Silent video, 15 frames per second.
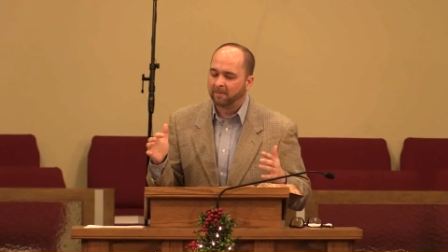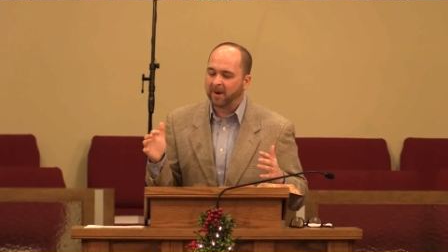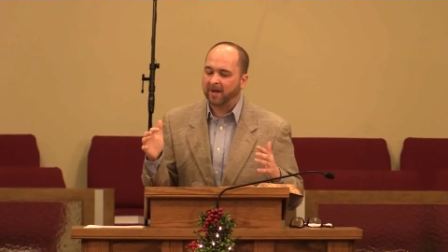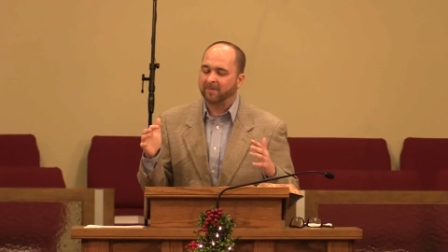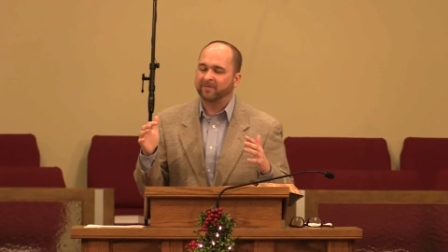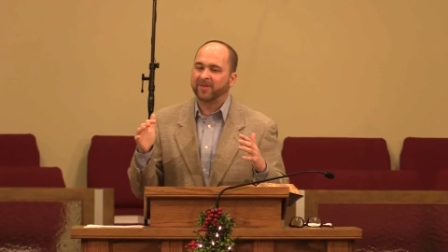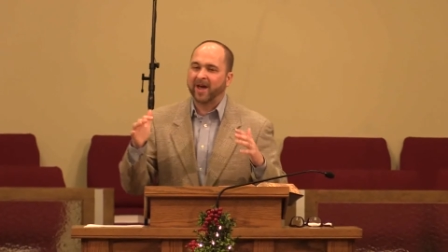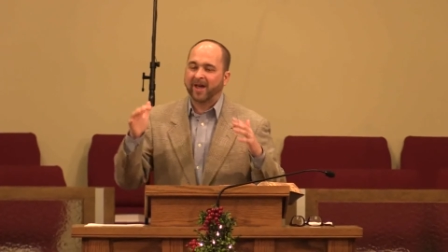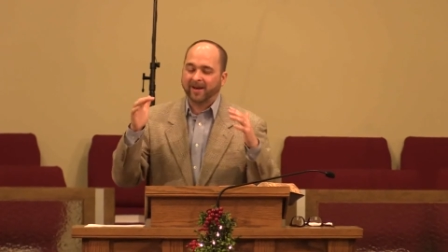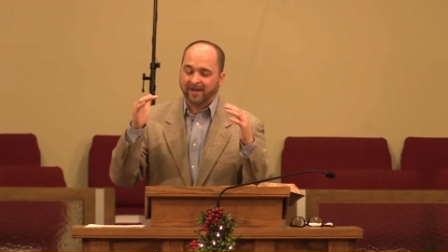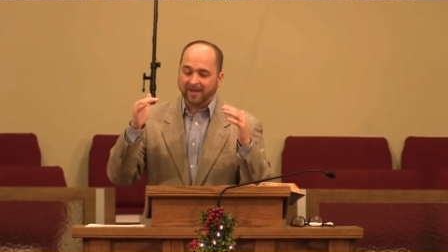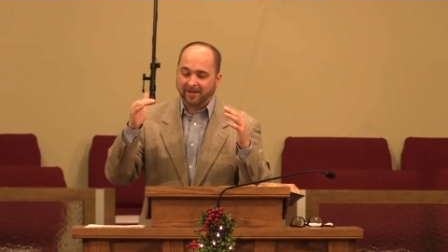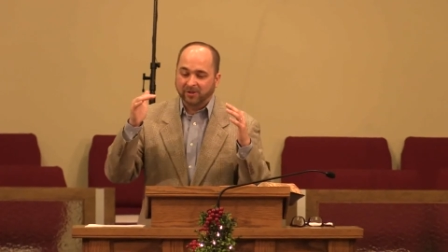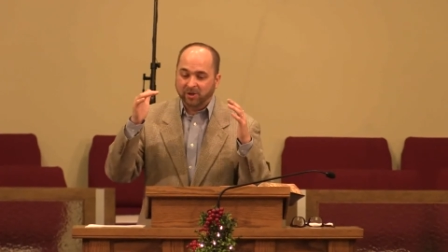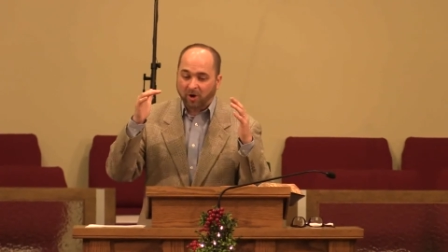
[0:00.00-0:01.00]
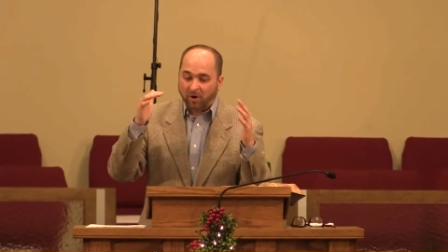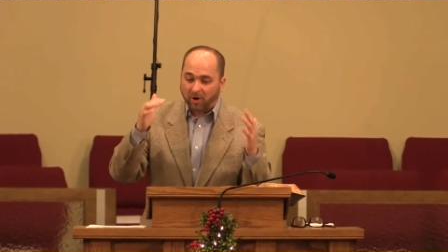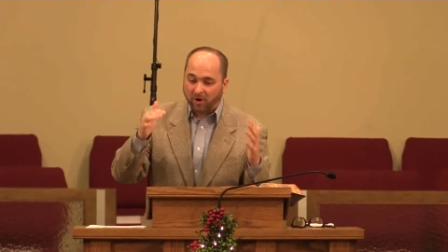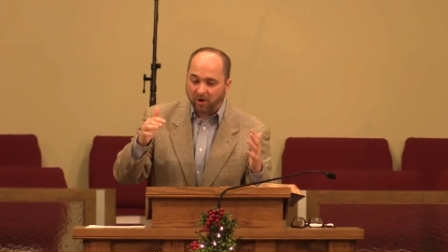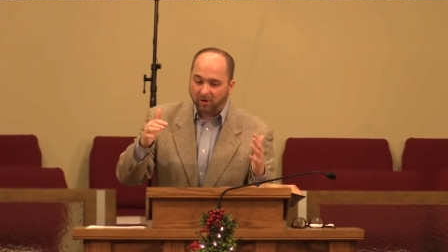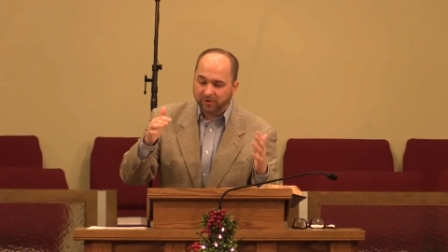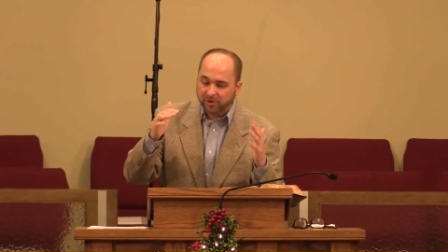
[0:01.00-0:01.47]
but that
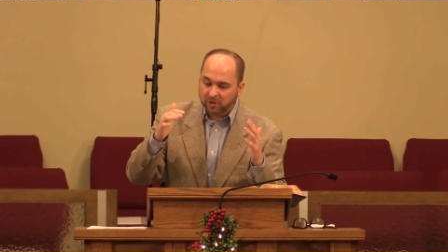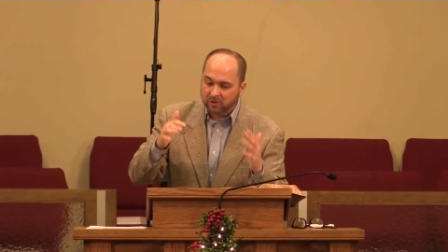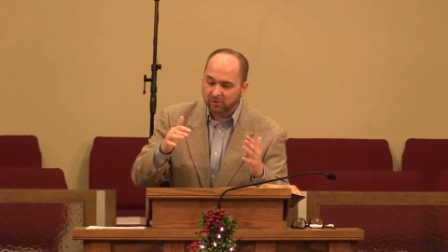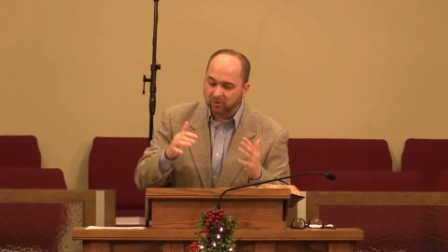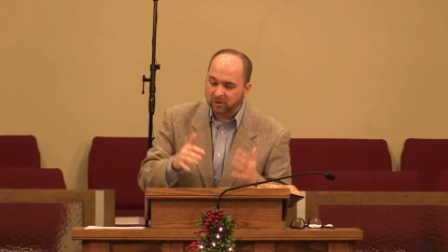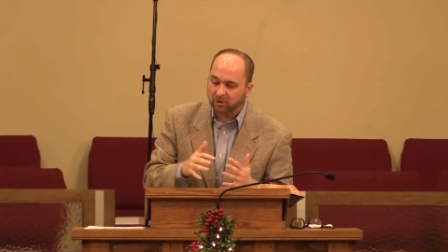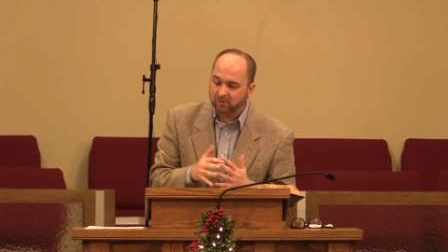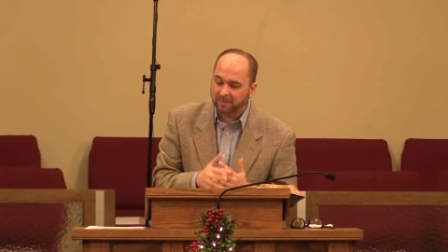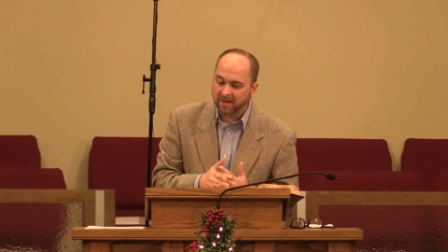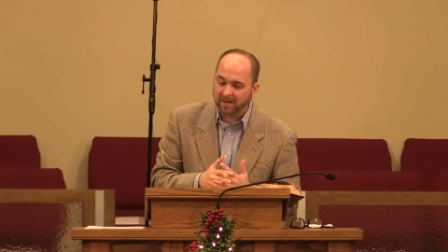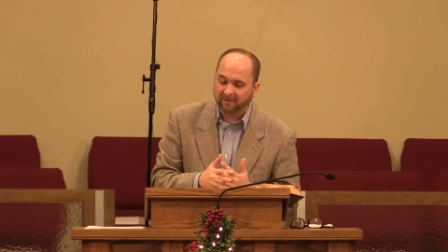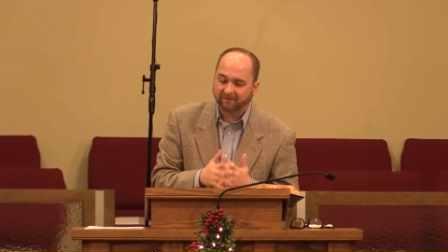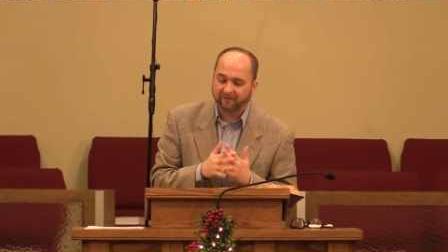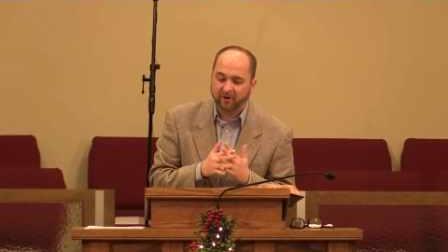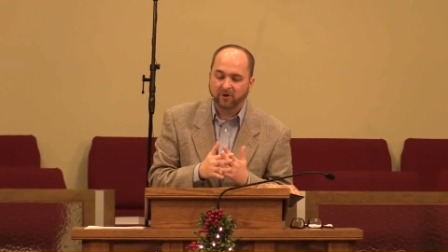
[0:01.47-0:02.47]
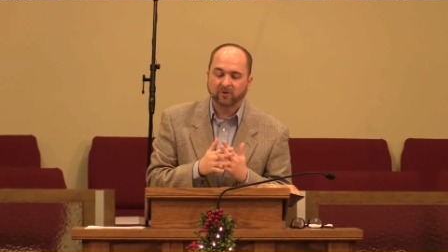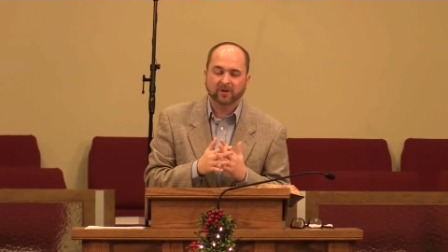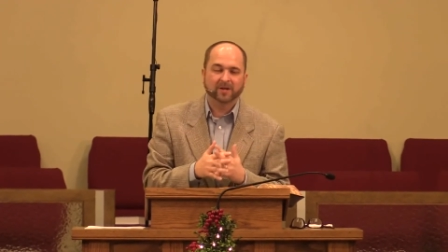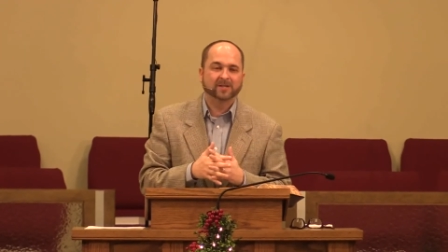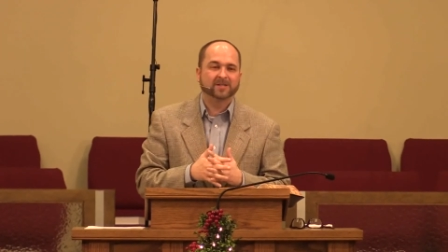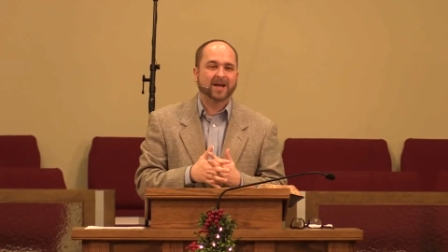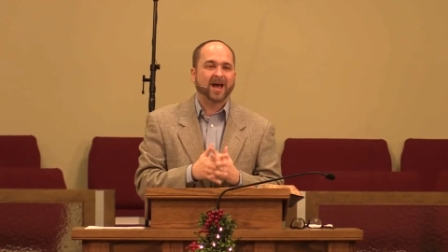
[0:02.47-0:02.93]
dulls you to being
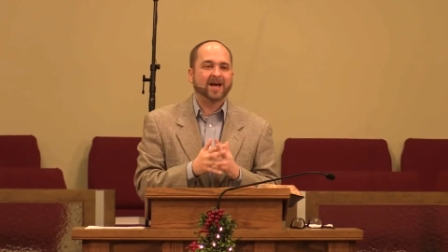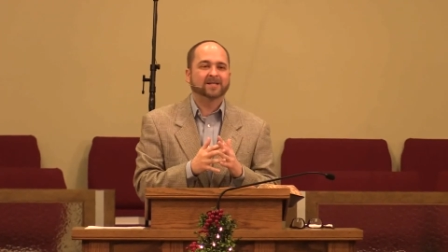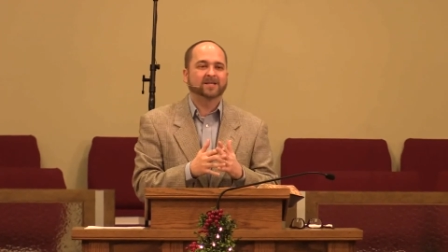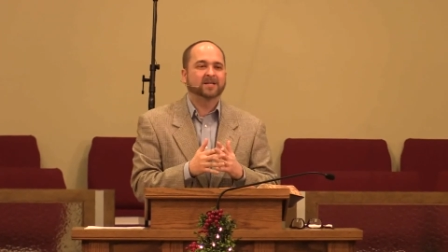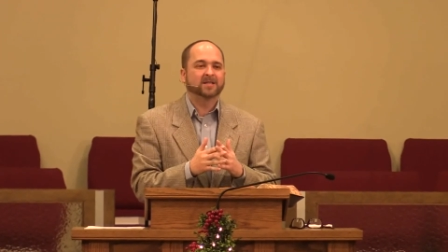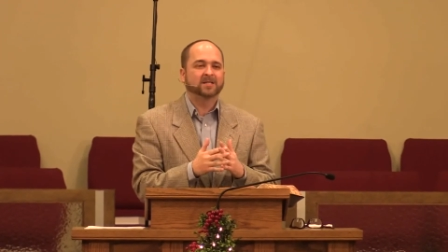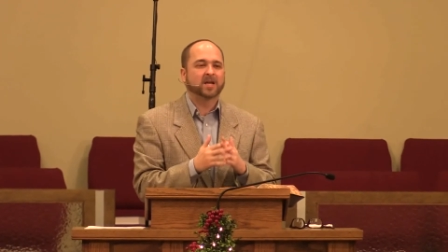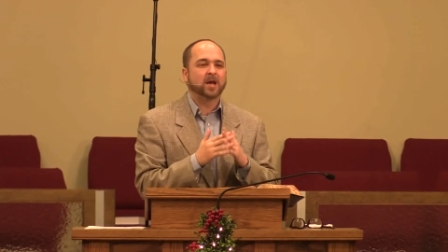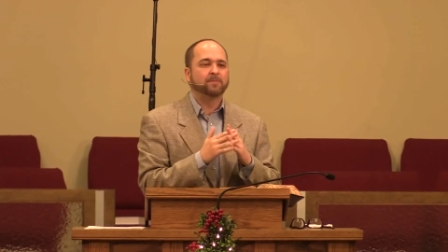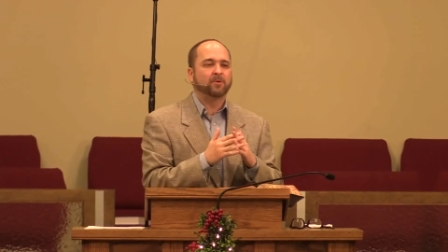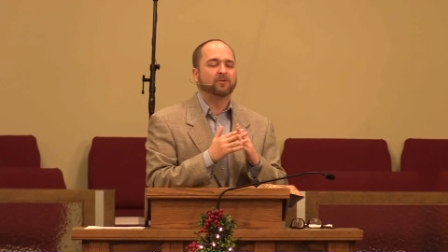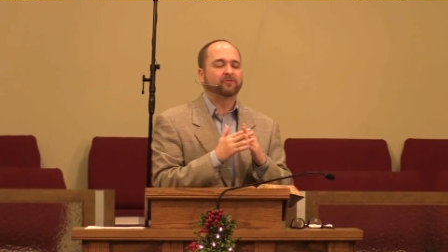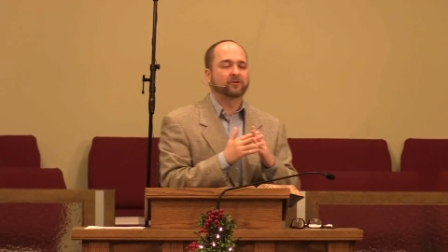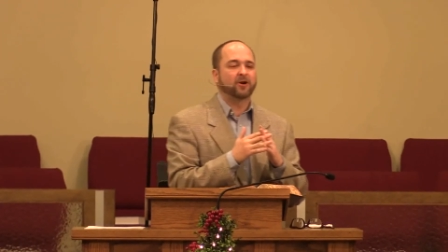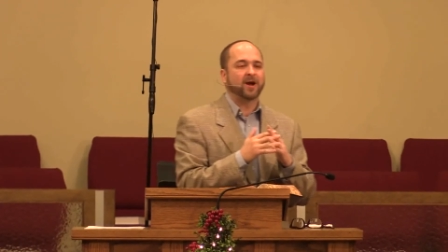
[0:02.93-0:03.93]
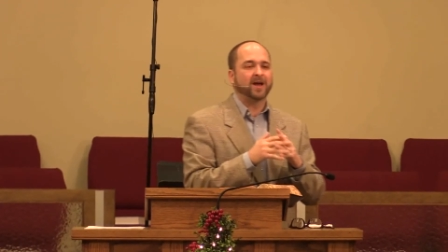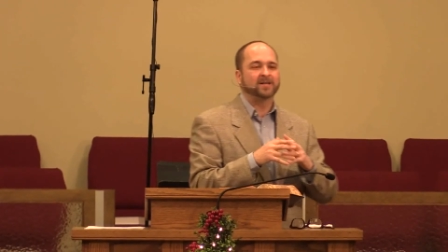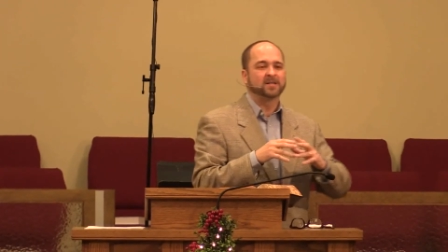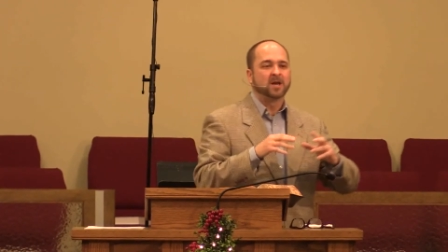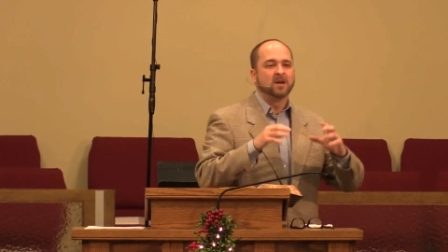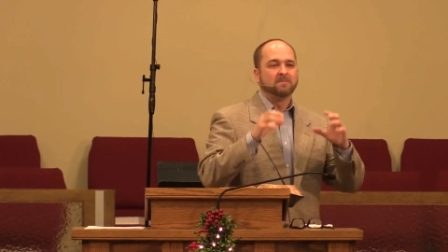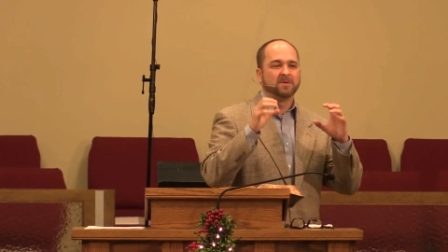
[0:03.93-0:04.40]
focused as a disciple of Christ,